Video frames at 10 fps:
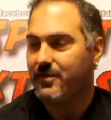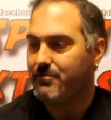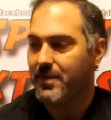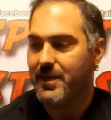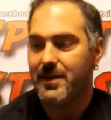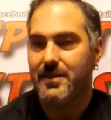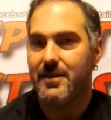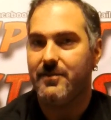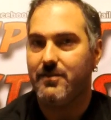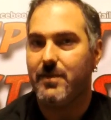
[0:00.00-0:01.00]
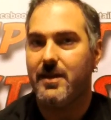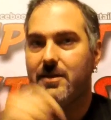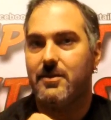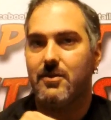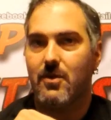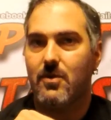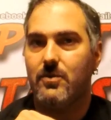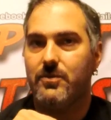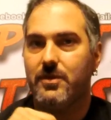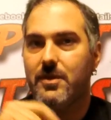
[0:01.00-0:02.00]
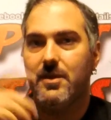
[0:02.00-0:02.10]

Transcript: I make it in this and make it in the gold.